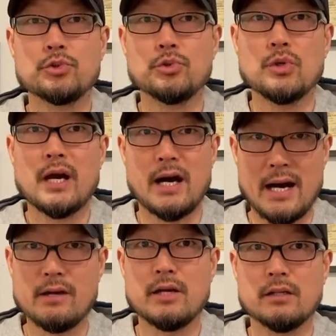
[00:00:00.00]
to a
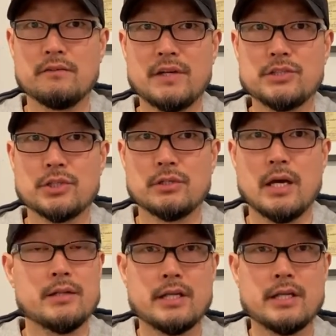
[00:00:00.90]
higher elevation.